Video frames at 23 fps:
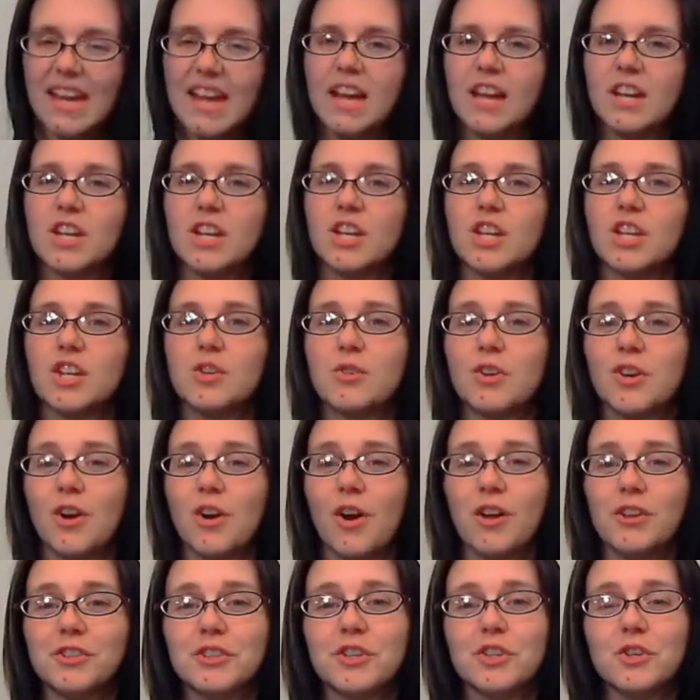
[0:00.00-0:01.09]
And you can
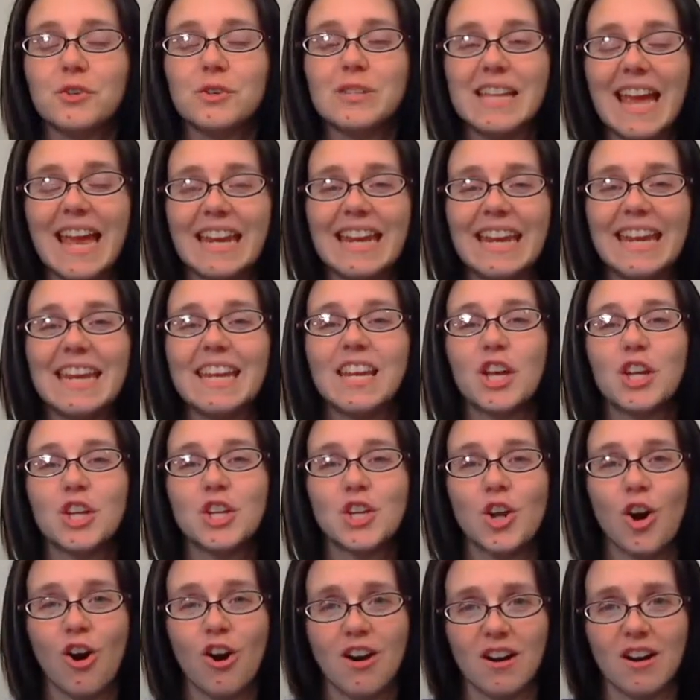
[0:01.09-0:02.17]
also use any
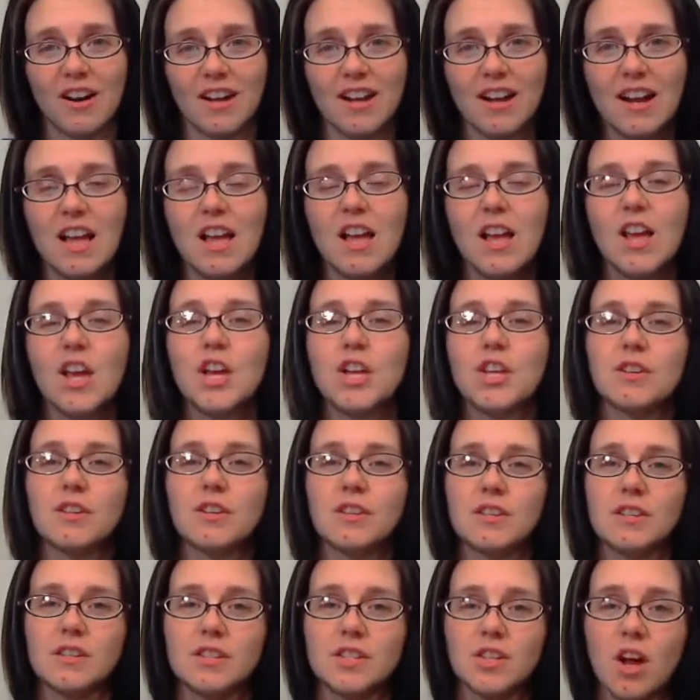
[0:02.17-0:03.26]
yarn,
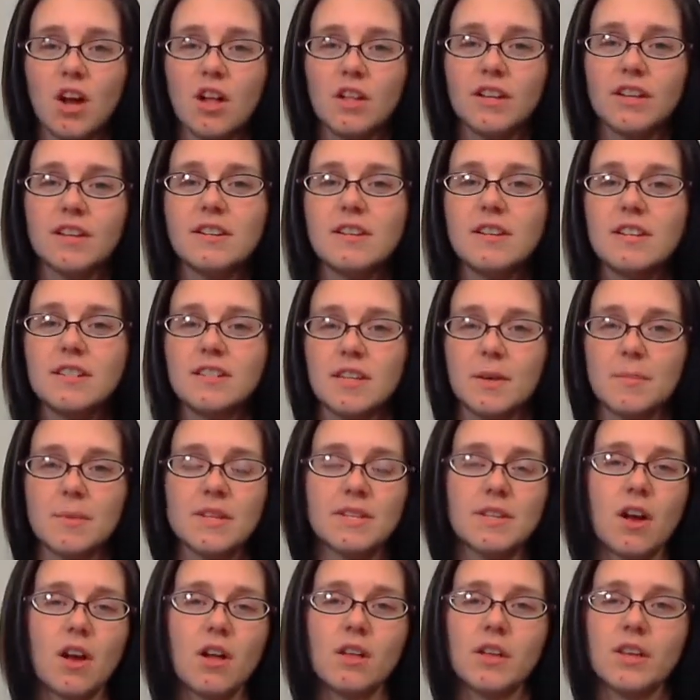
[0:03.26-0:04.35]
solid,
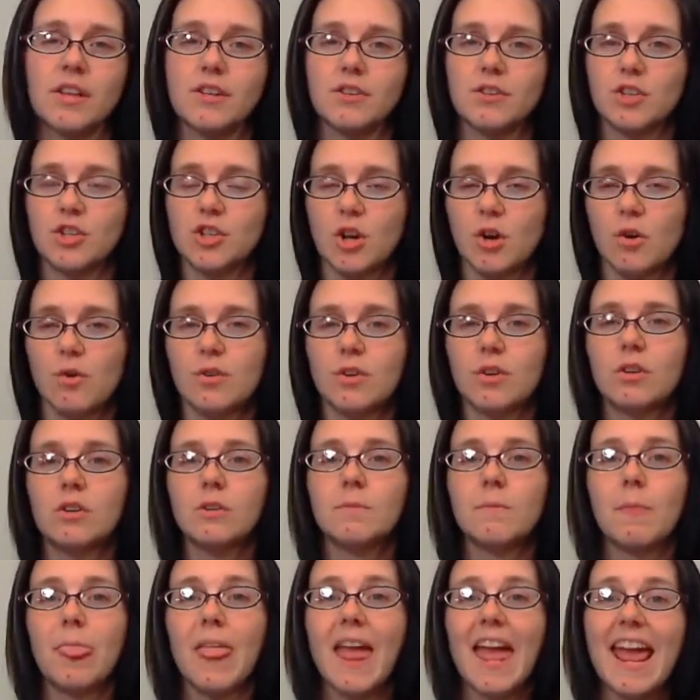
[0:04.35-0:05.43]
semi-solid,
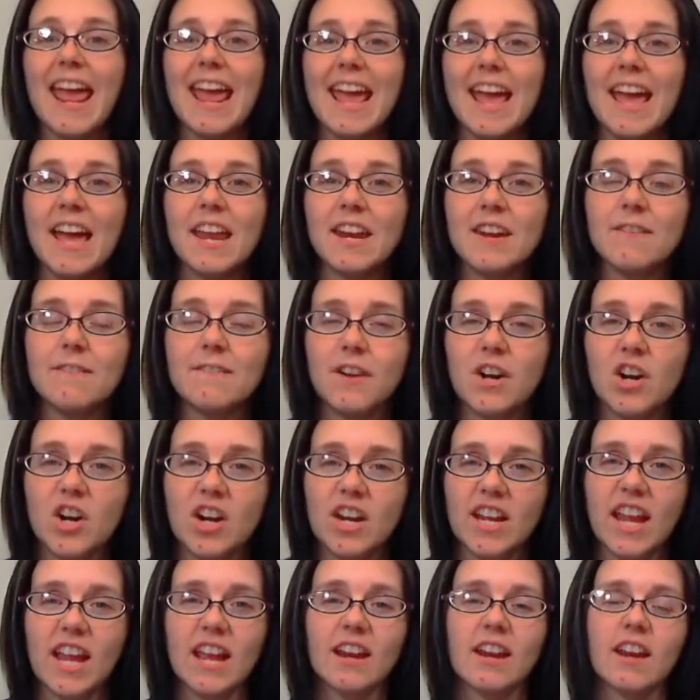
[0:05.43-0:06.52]
tonal, and
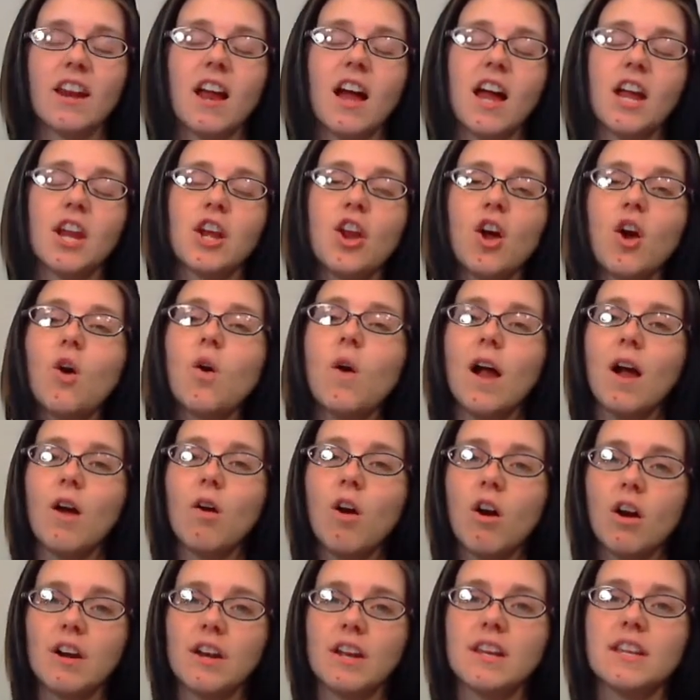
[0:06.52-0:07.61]
variegated. I know
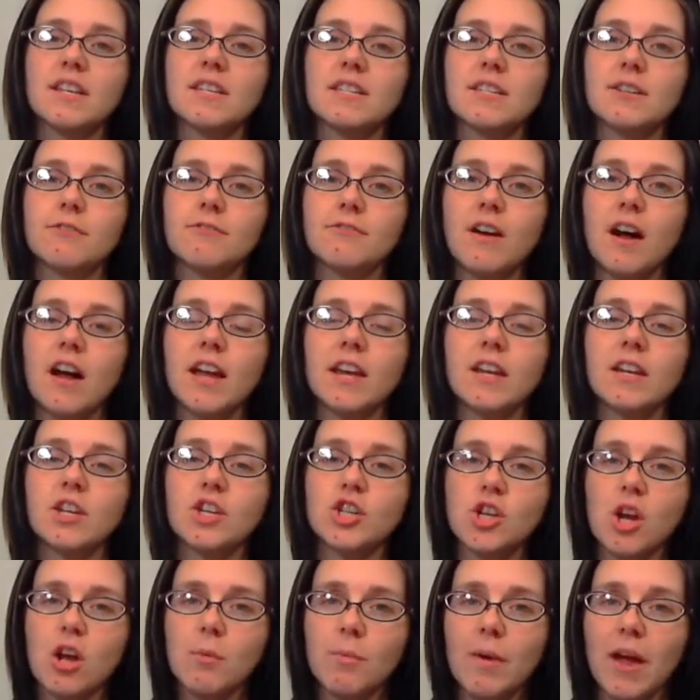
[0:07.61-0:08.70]
how hard it is to find
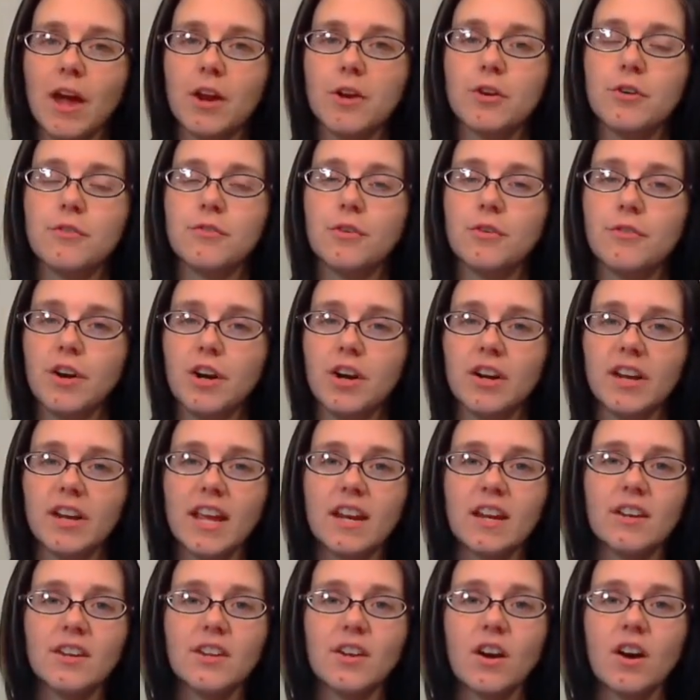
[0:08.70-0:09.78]
a shawl pattern for
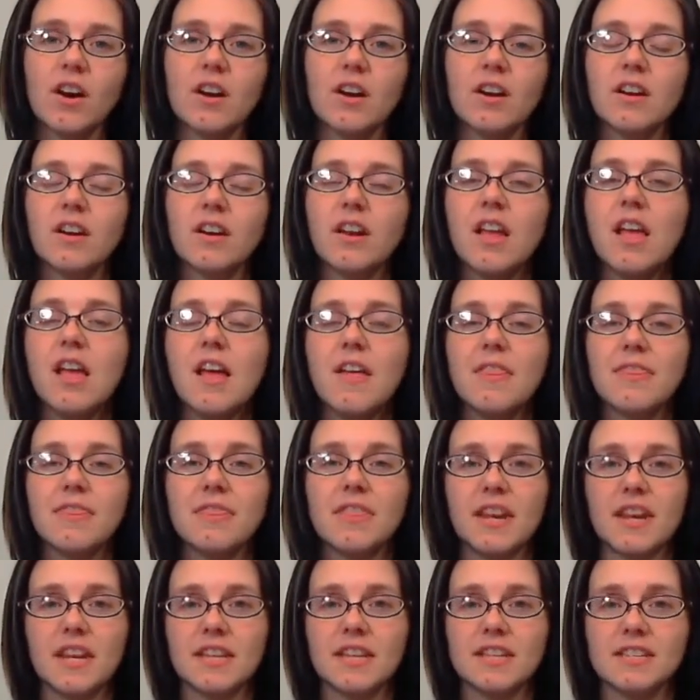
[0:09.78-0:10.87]
variegated yarn
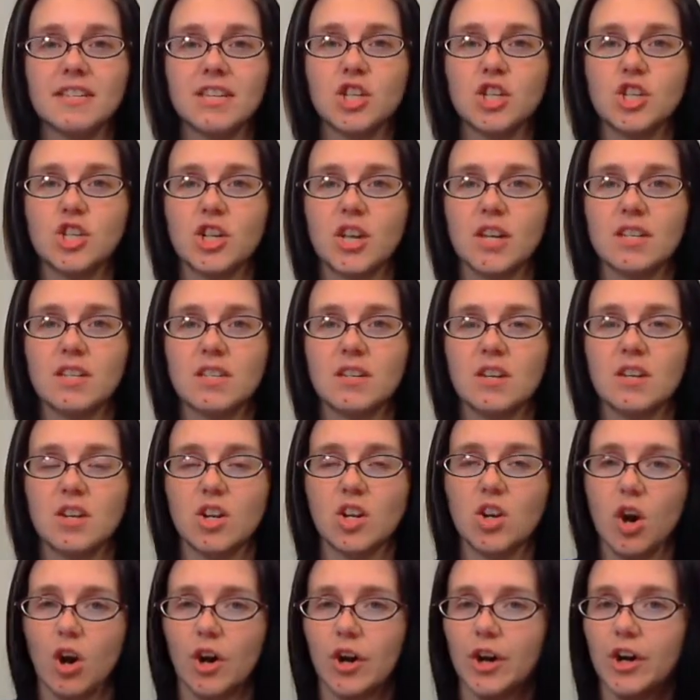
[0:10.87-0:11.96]
that isn't just
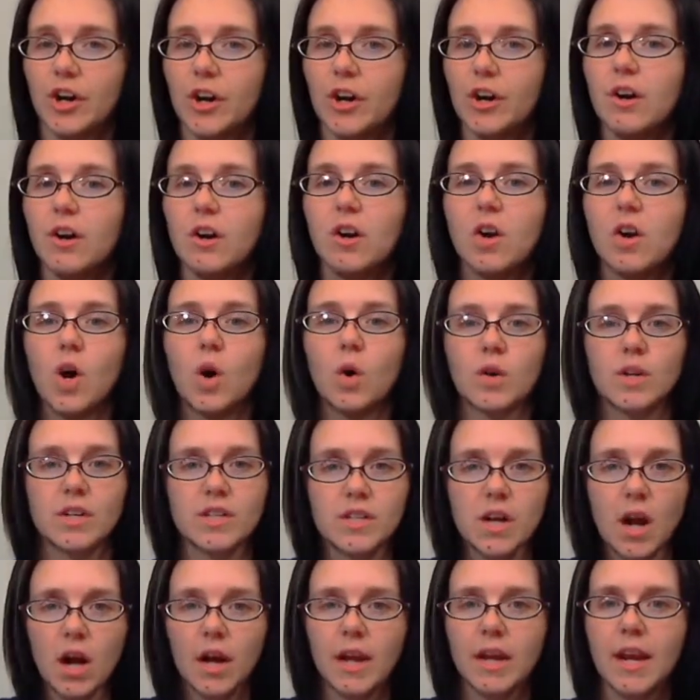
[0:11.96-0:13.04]
garter or
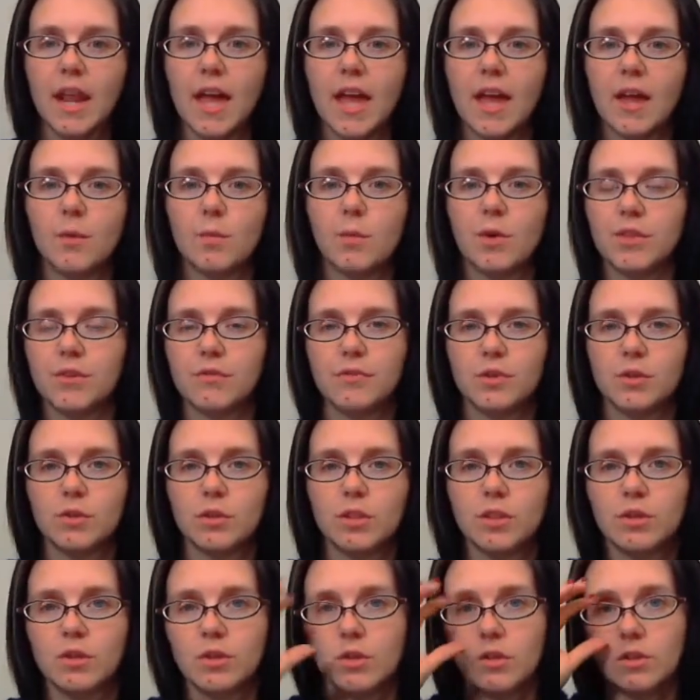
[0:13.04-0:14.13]
stockinette with a few
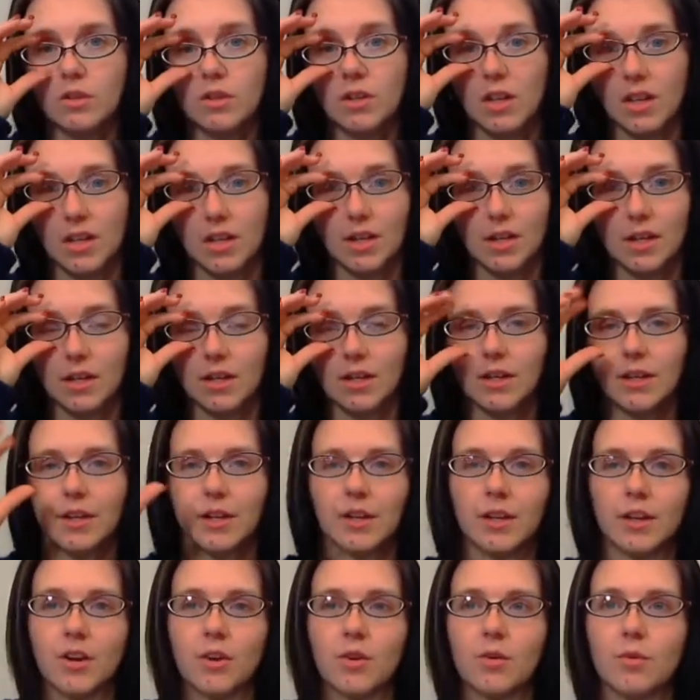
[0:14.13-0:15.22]
little,
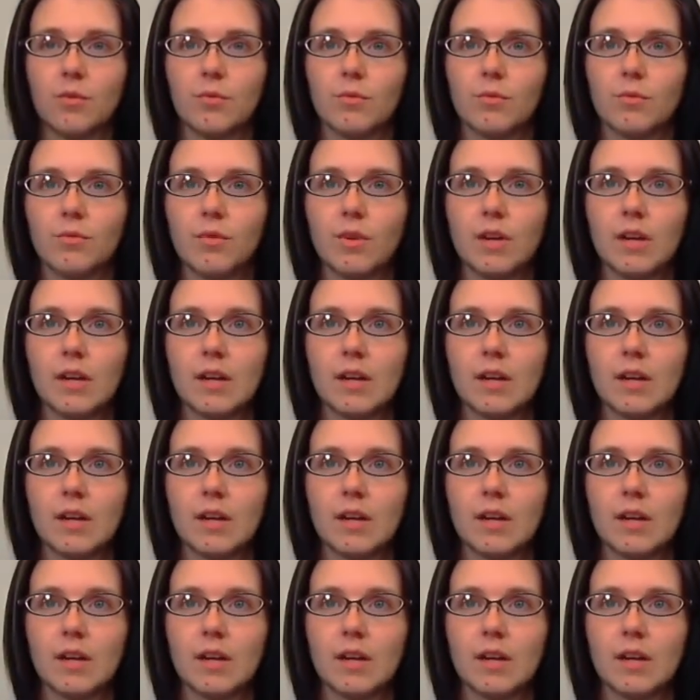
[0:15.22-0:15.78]
you know,